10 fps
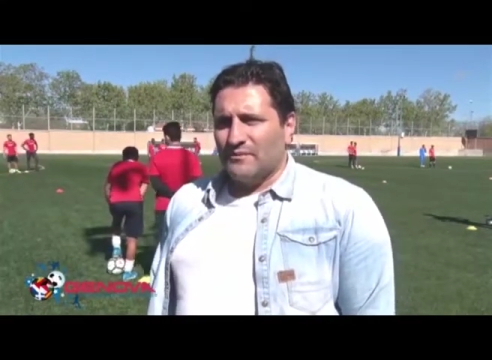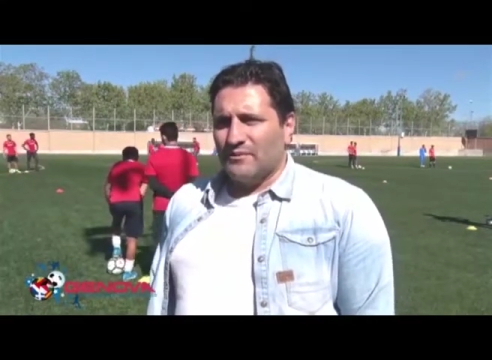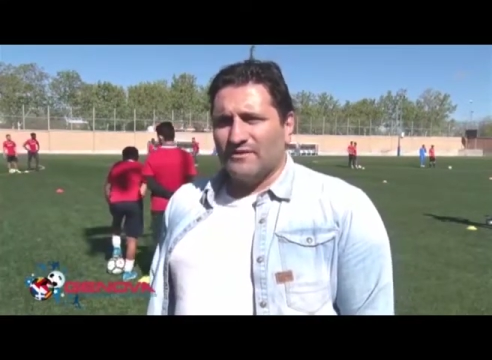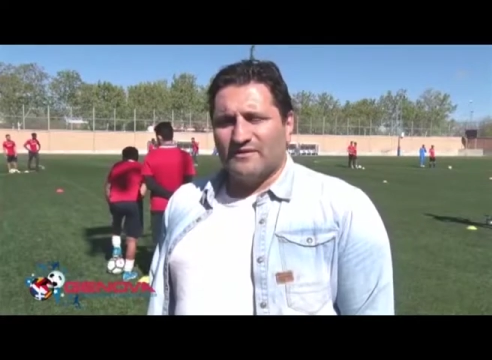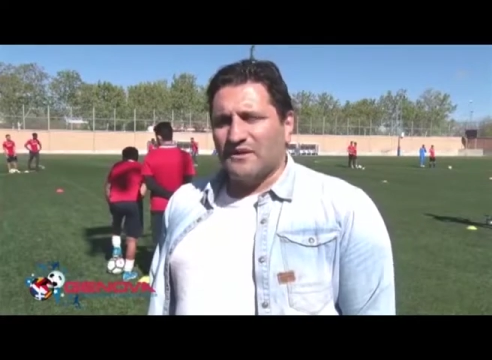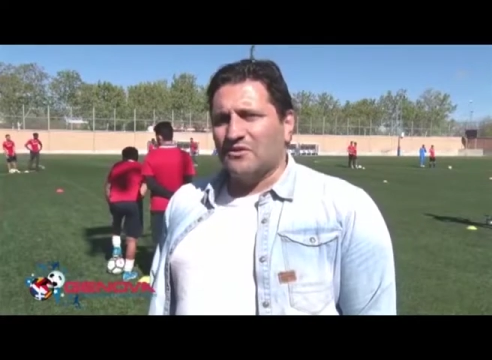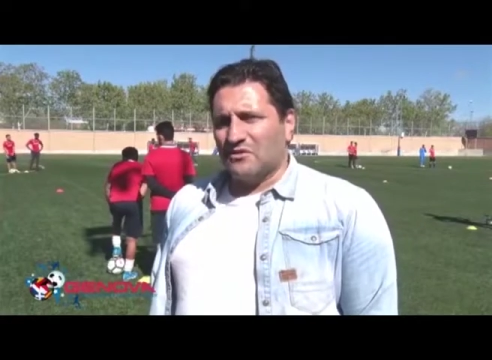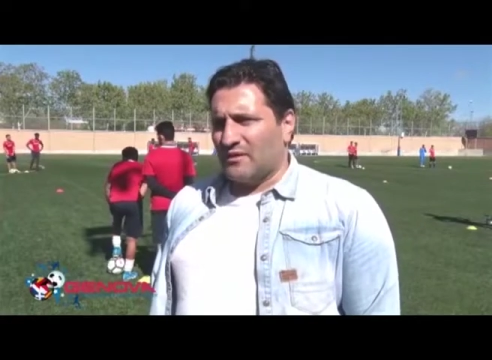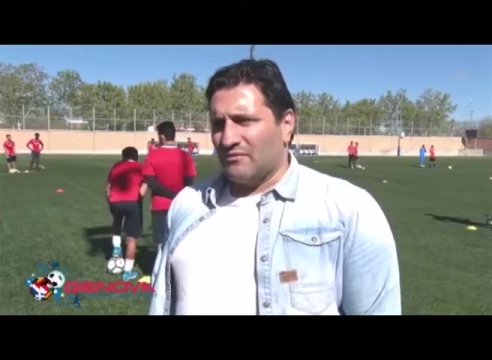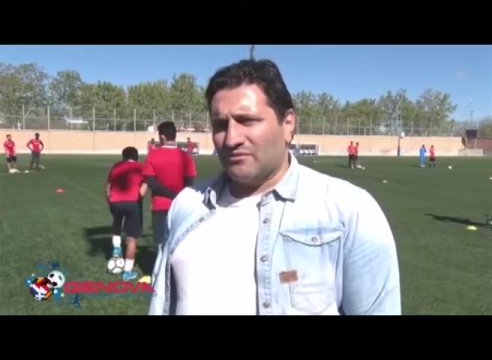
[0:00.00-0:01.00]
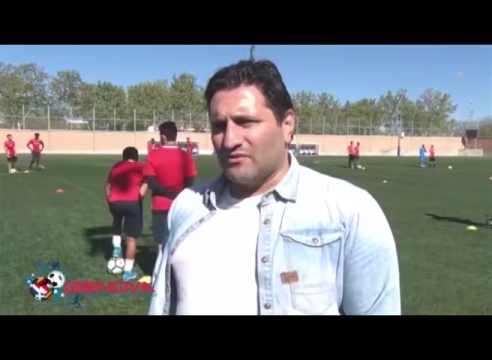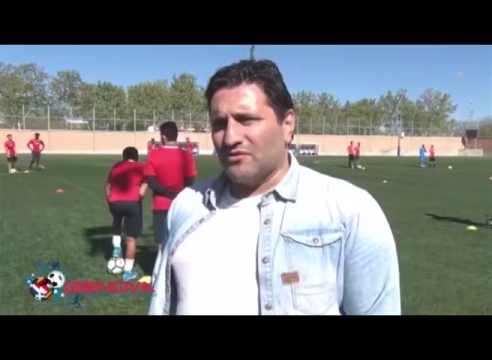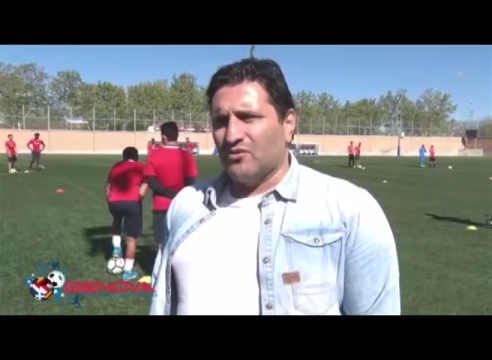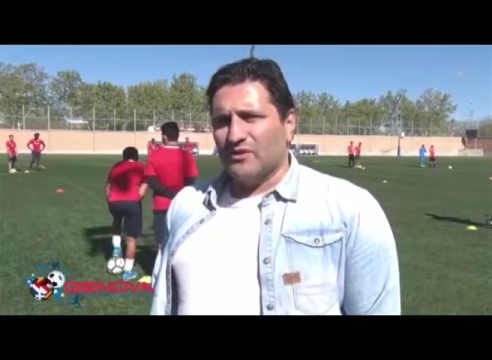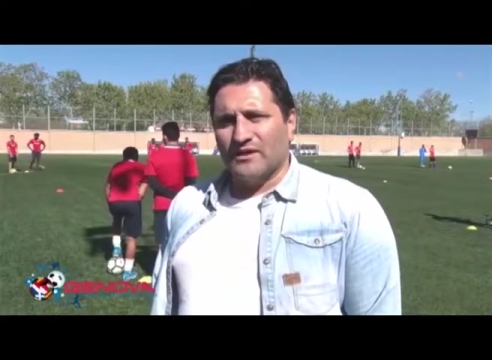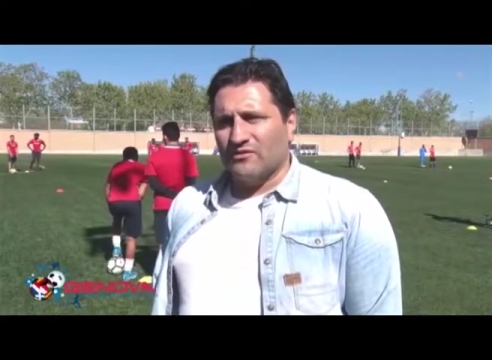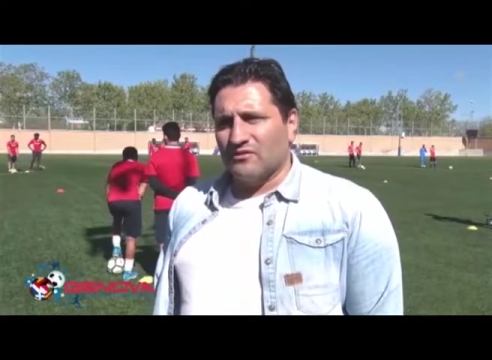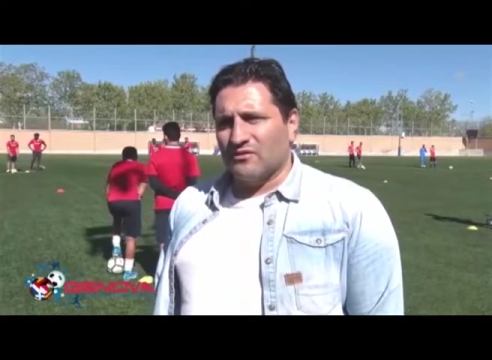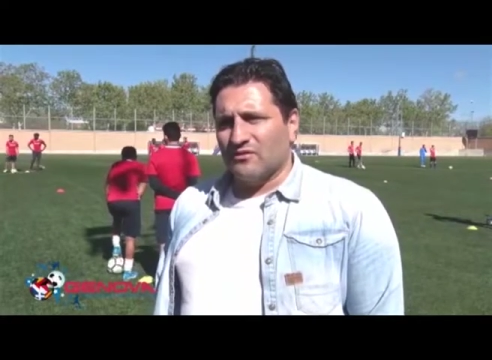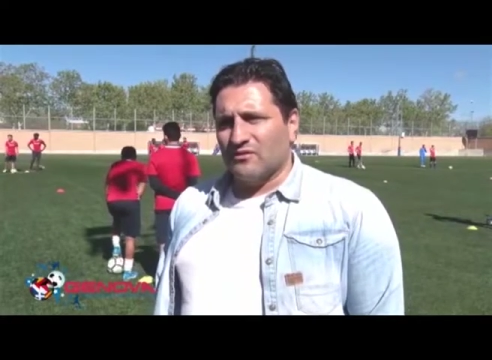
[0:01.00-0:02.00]
but still, I'm still looking
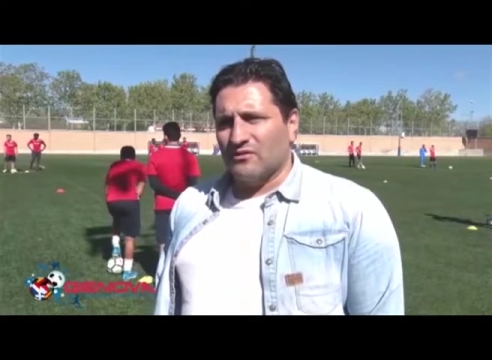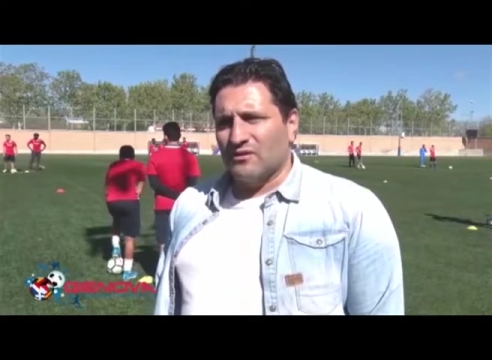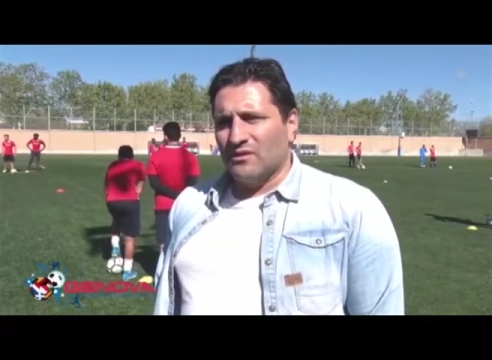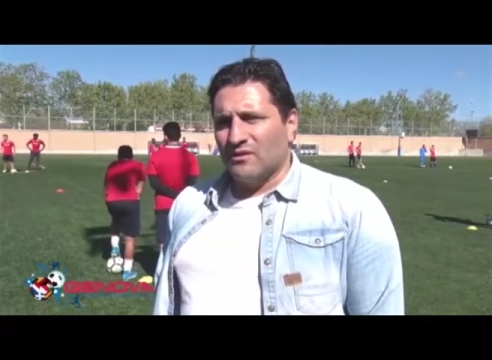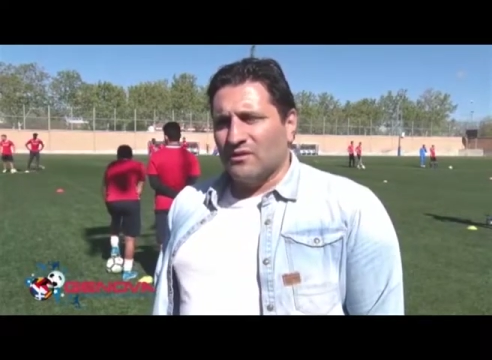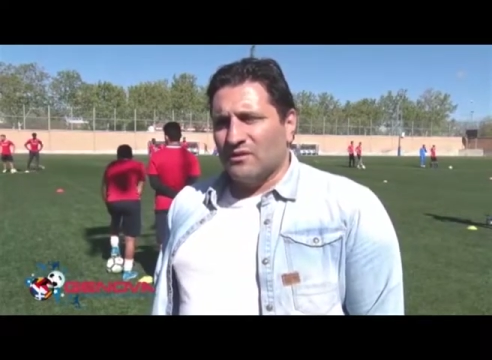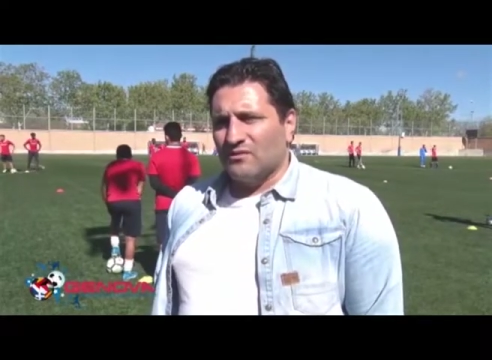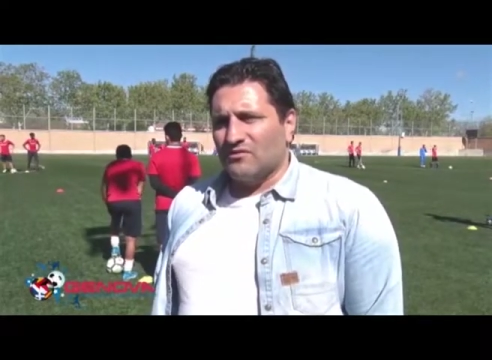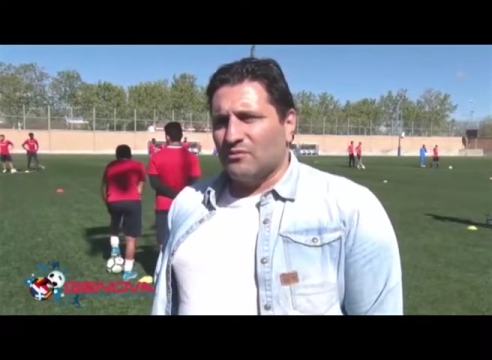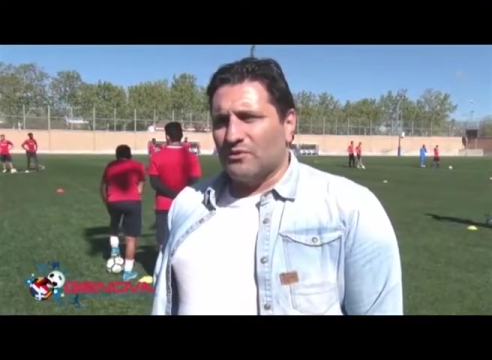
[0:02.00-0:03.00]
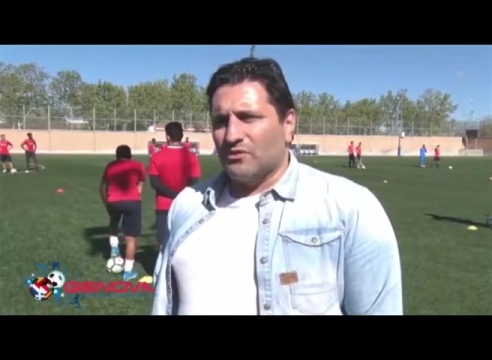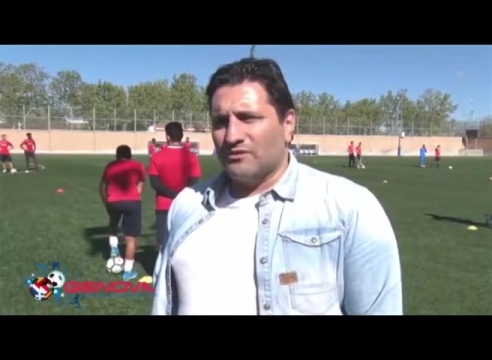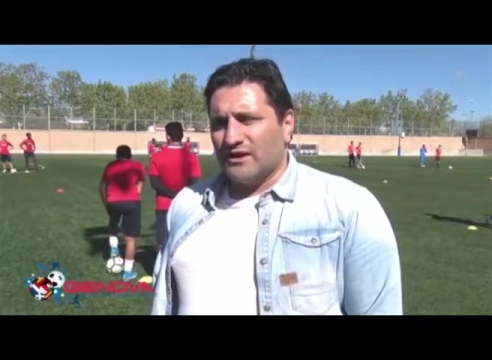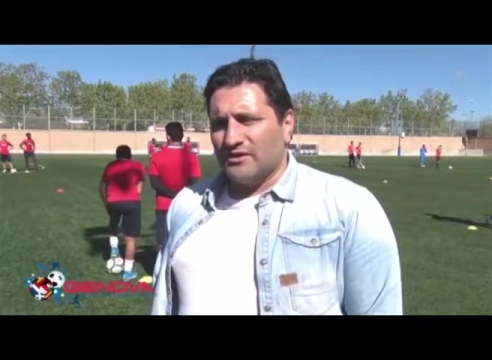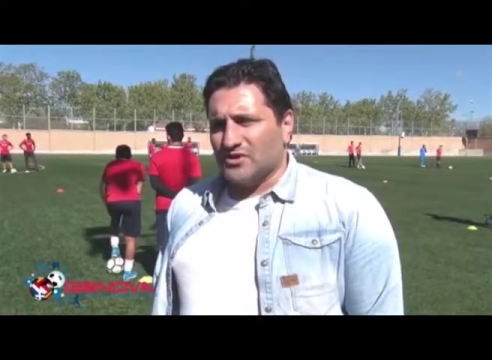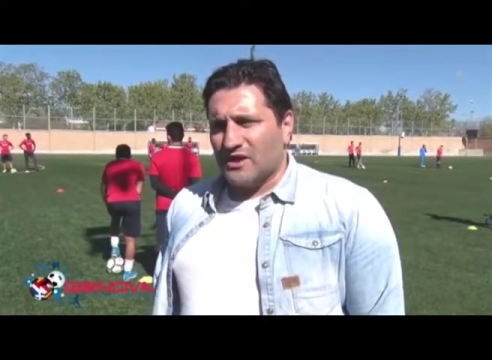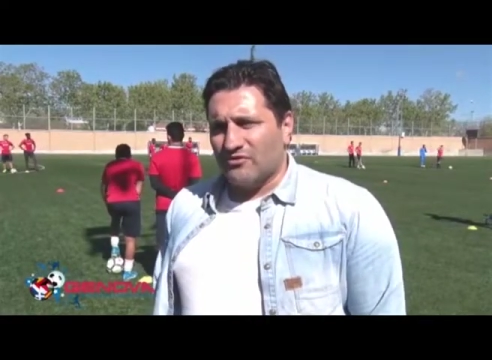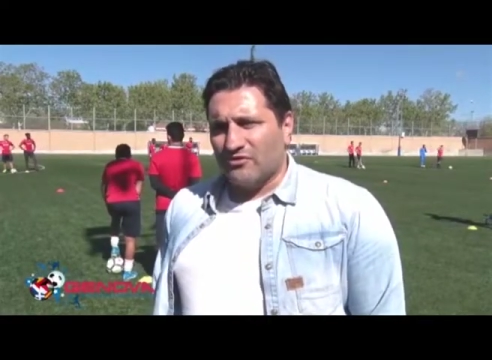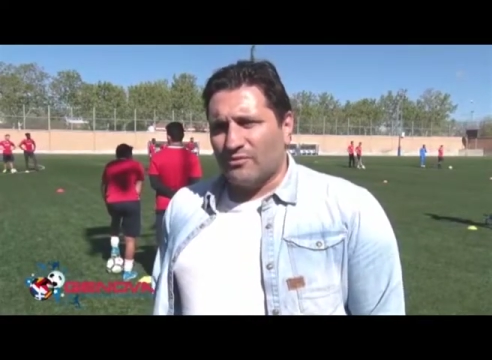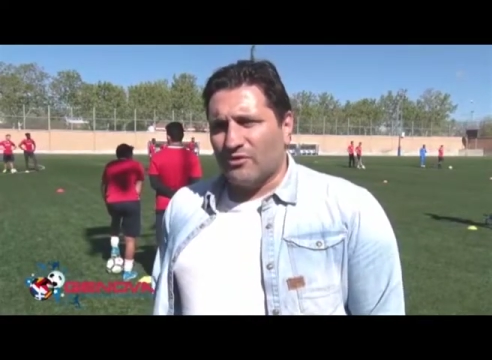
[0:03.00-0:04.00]
to build in each
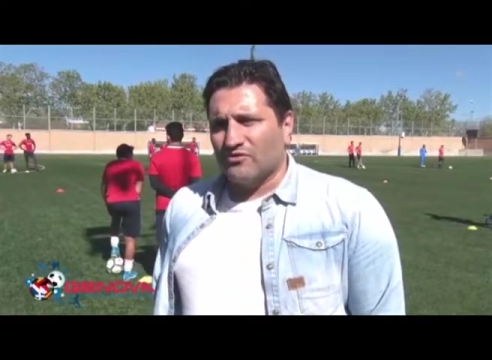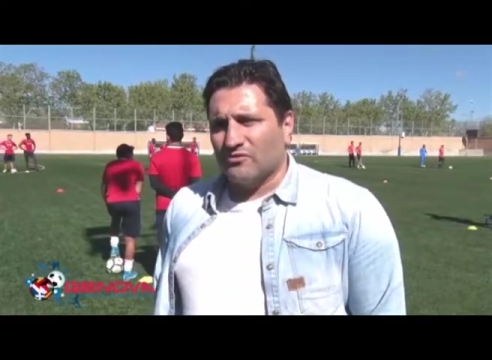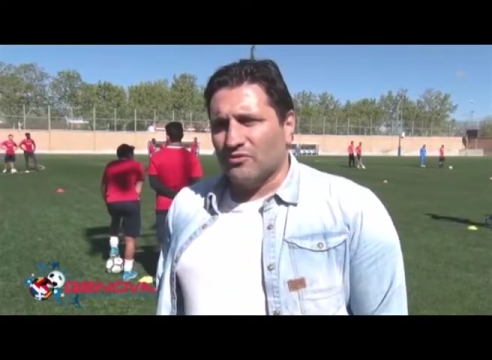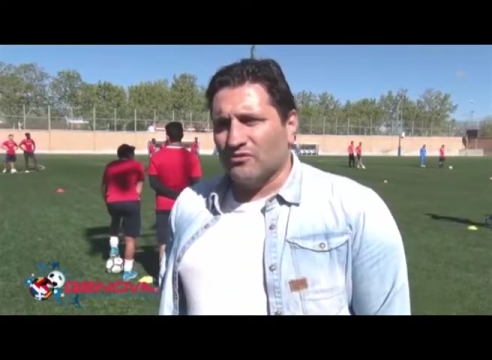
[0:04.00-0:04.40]
country possible.